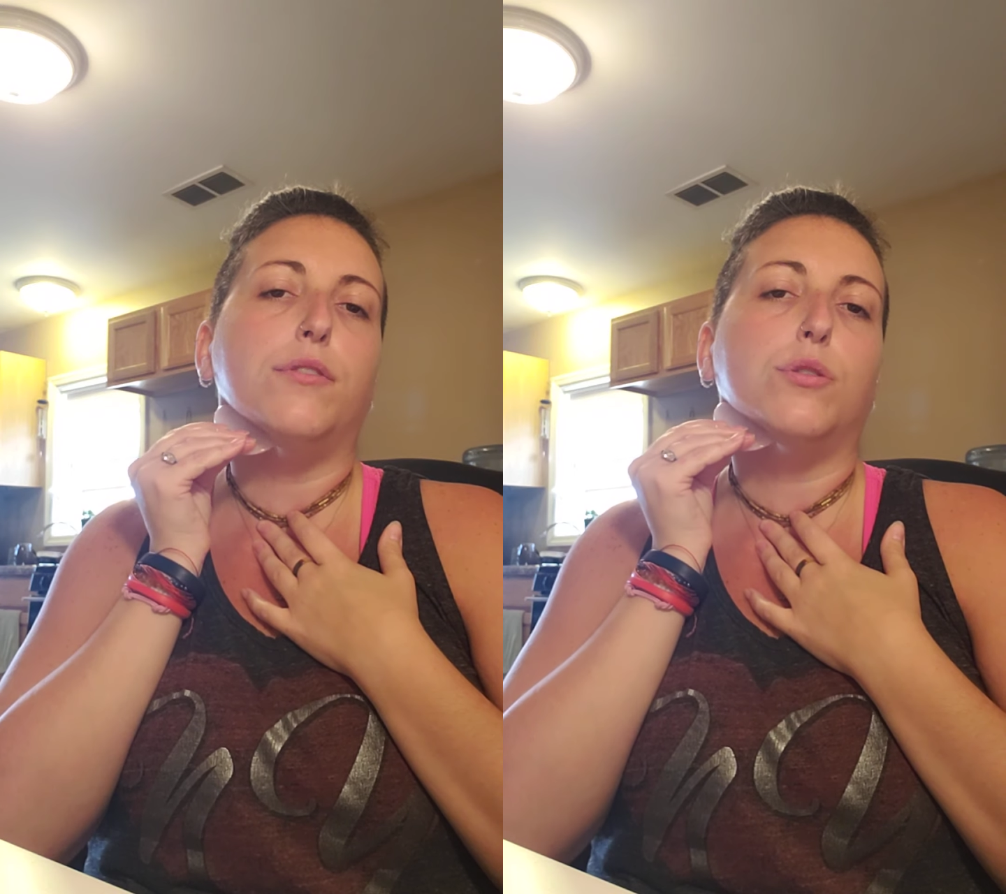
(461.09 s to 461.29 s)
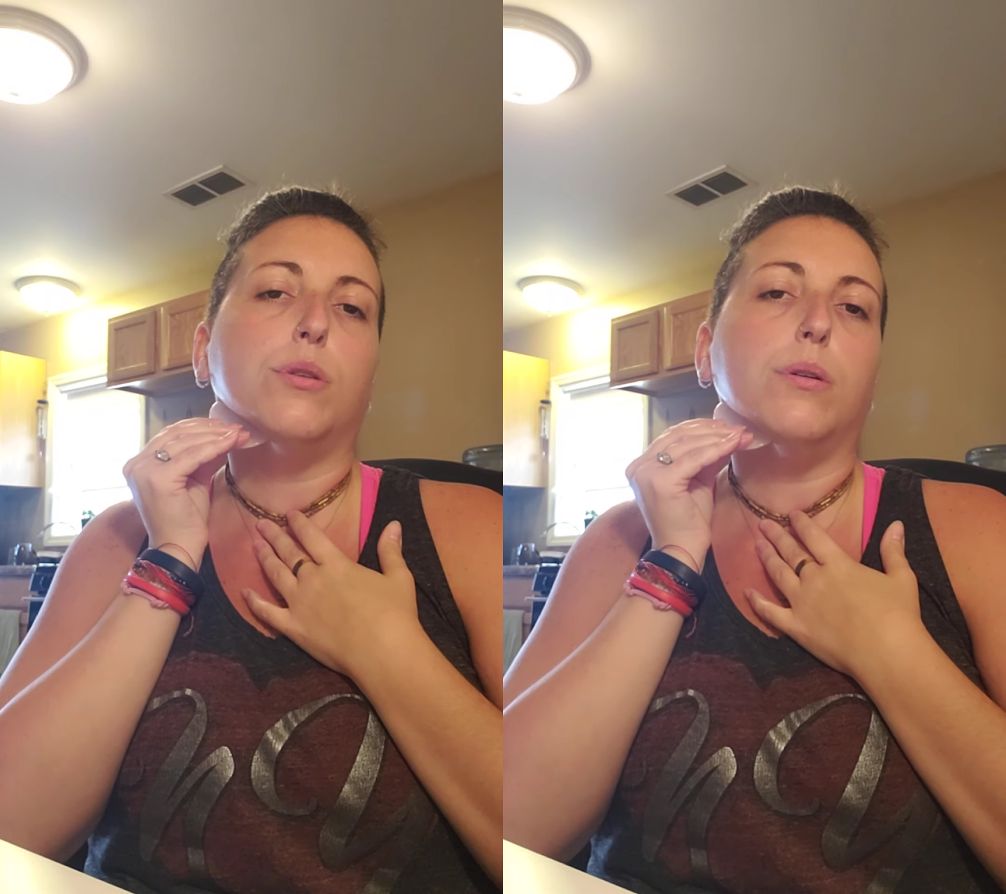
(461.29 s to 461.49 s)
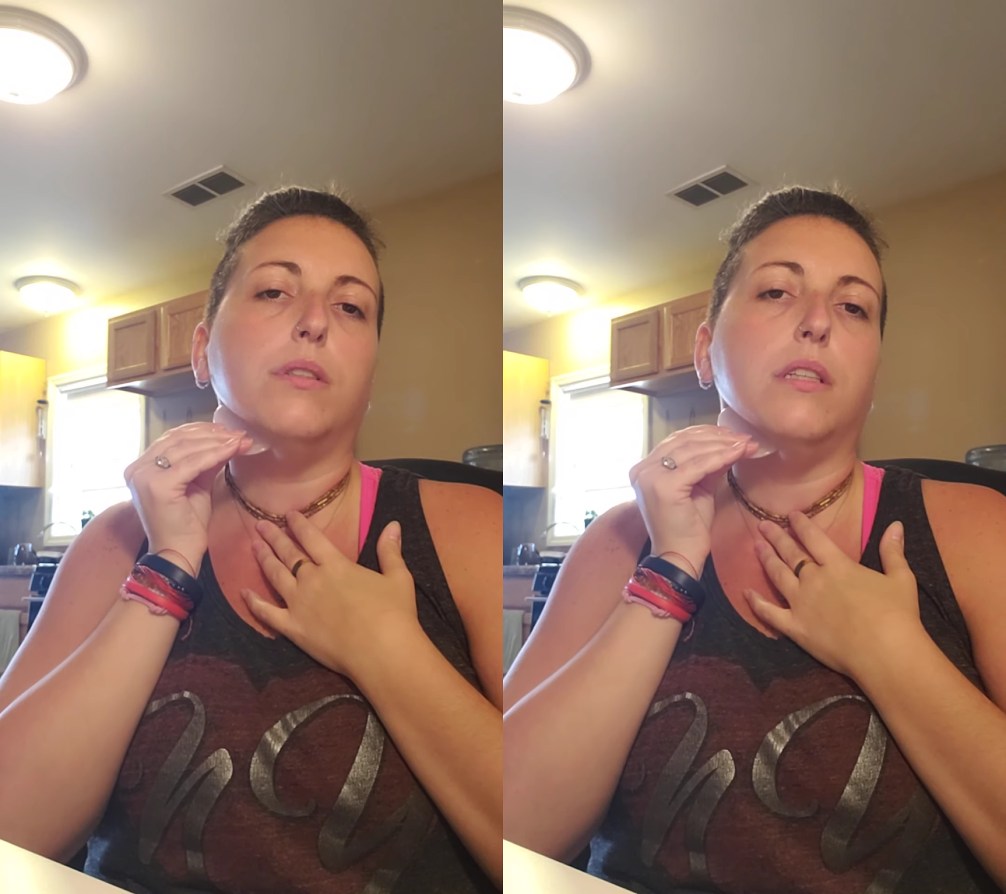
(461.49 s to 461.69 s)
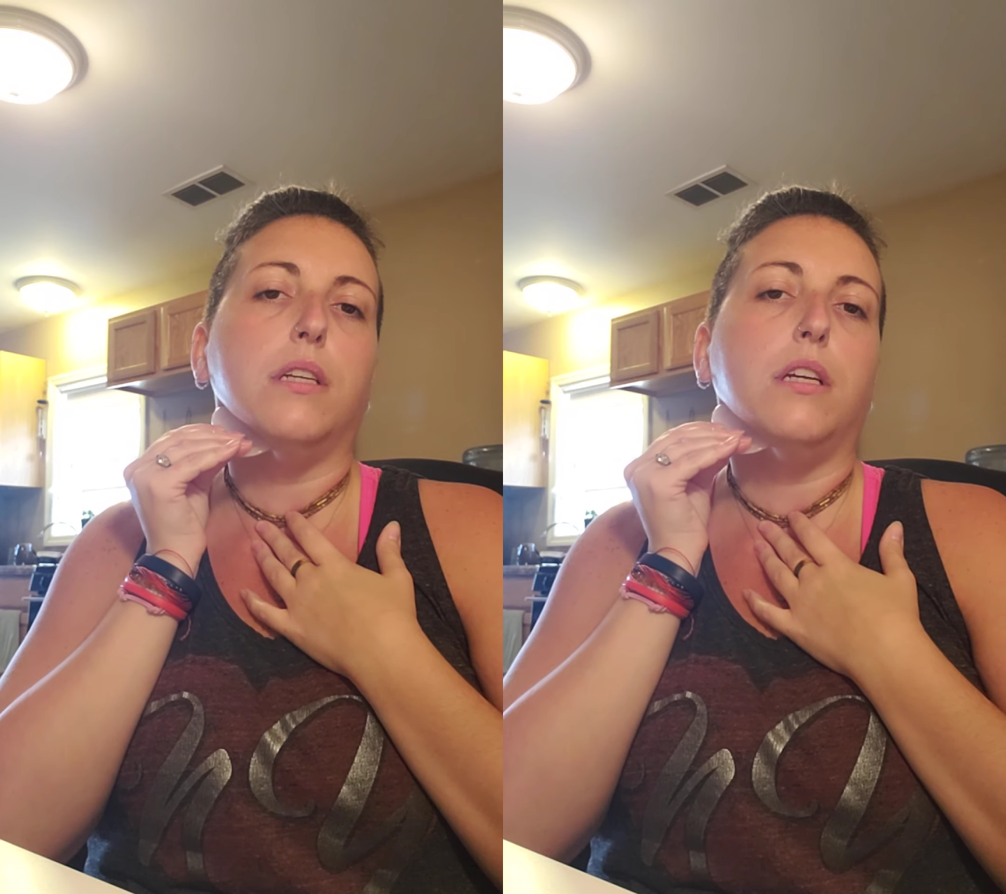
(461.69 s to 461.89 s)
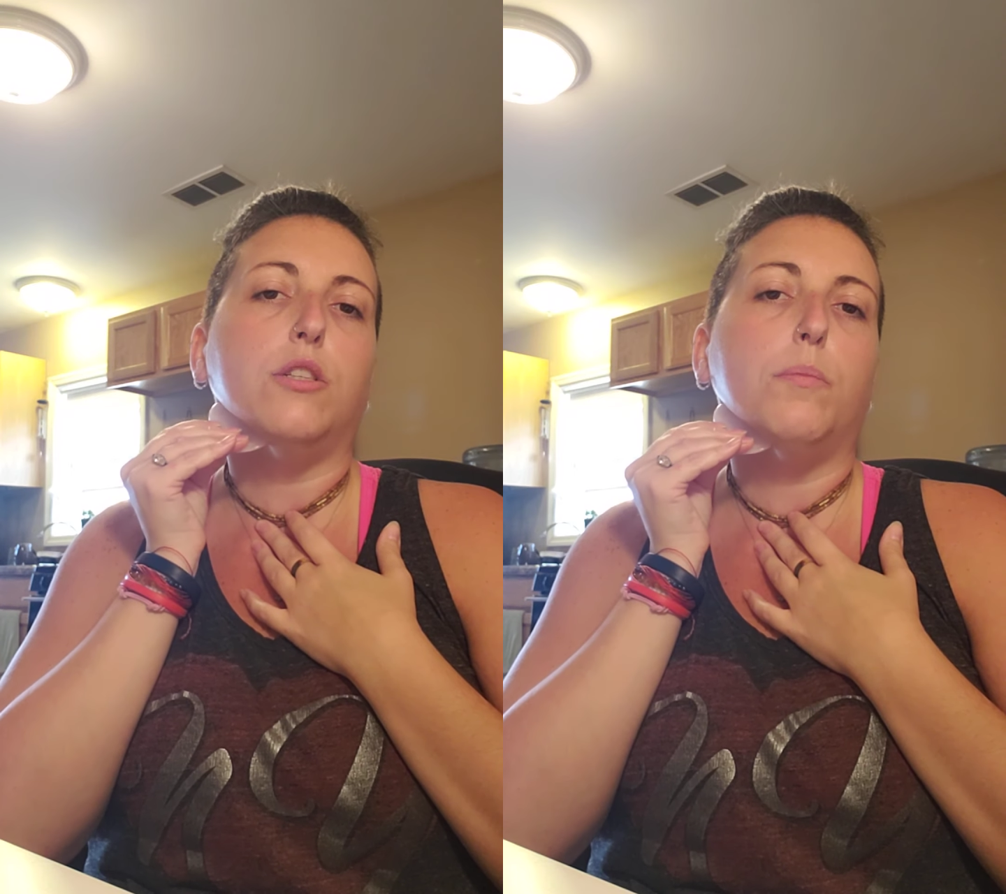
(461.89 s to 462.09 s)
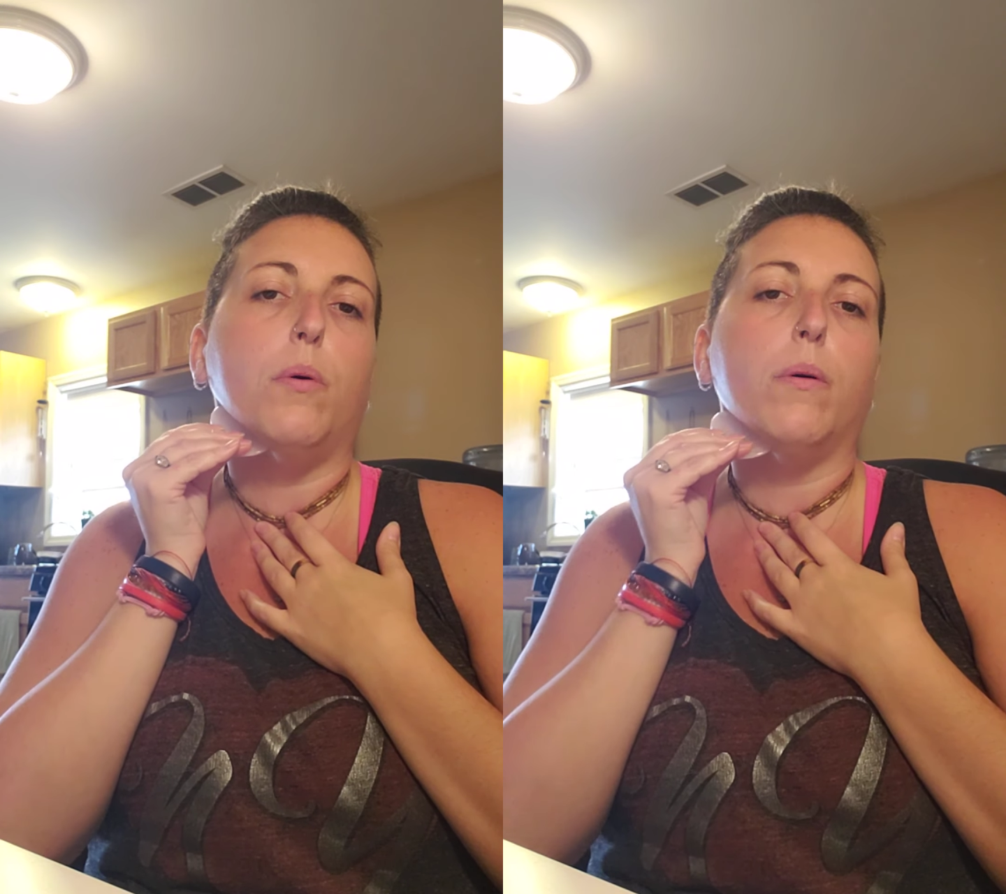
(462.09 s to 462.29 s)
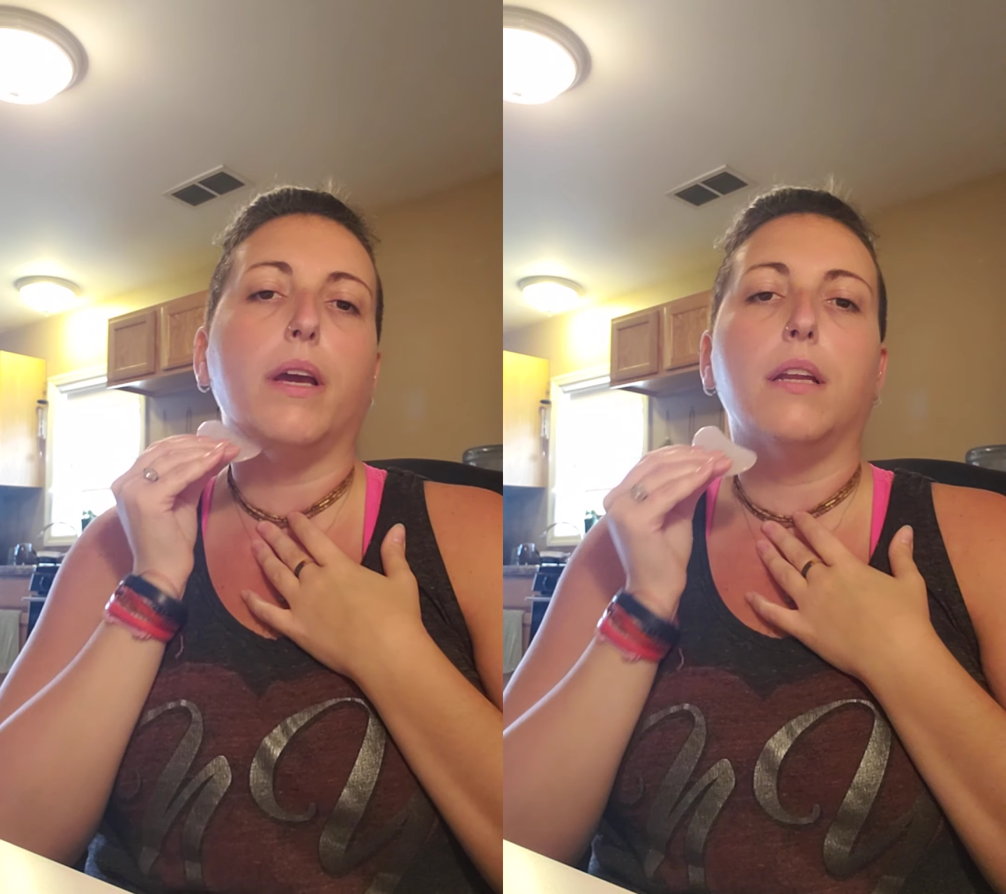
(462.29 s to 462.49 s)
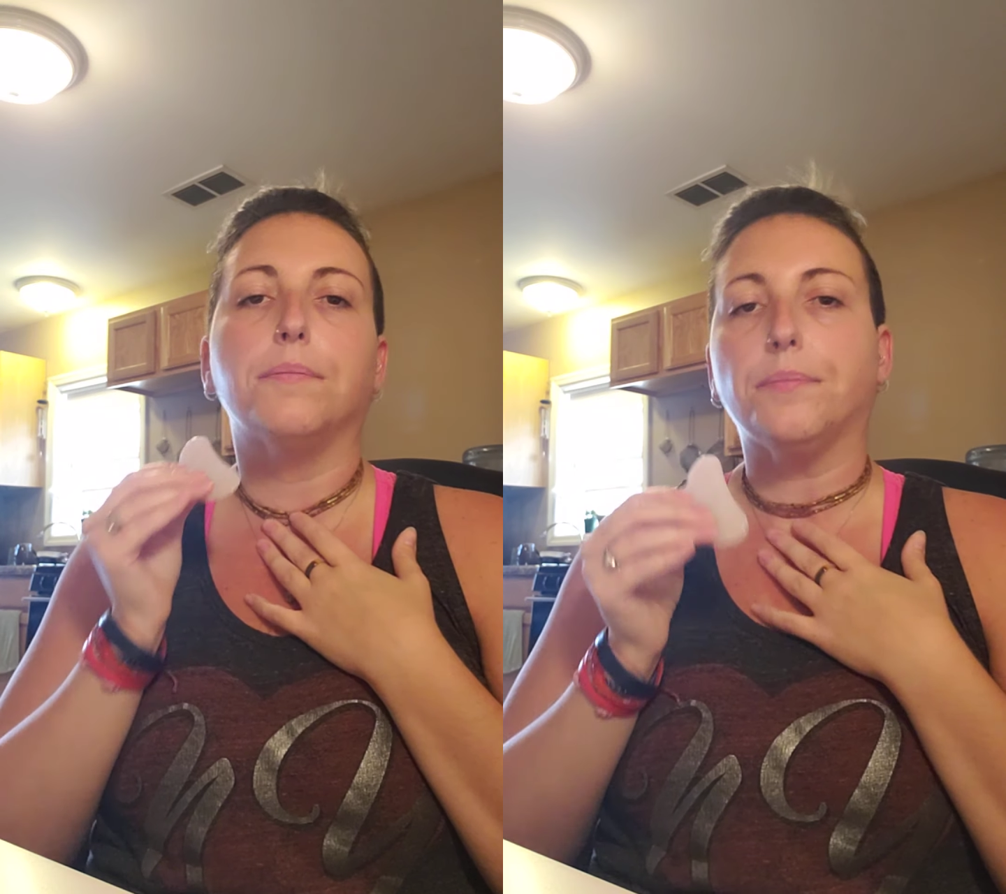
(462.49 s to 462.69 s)
strokes in each
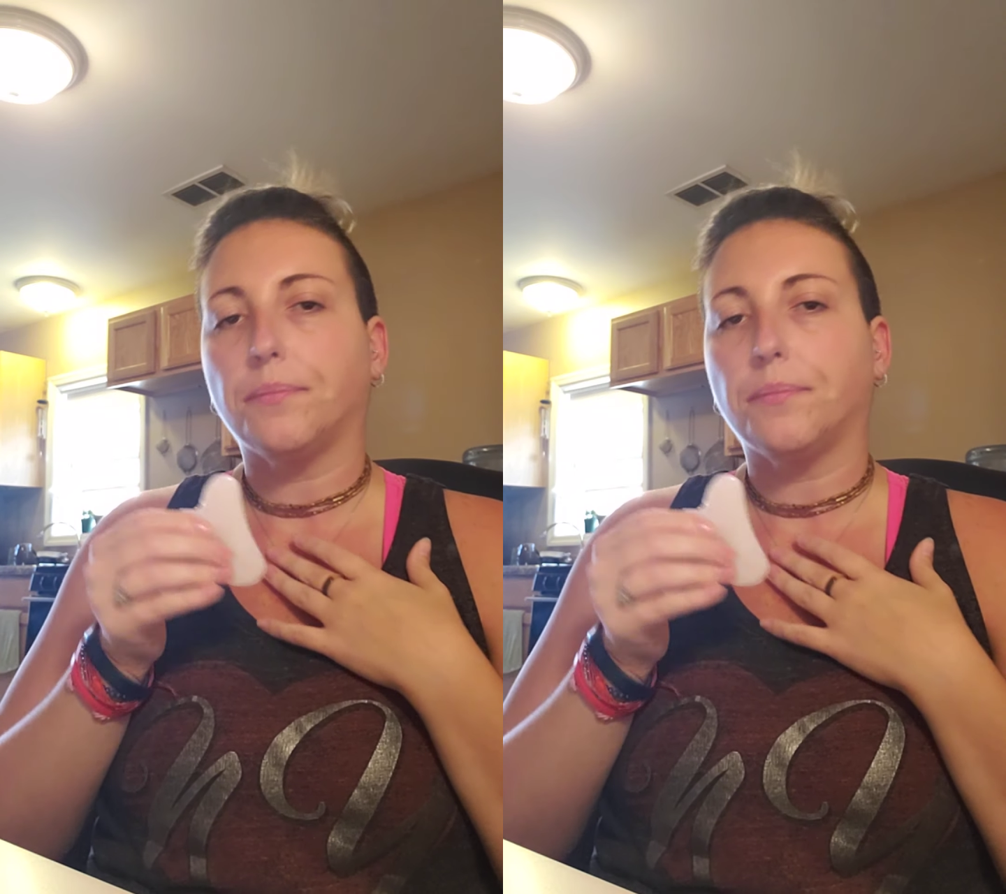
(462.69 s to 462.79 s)
point.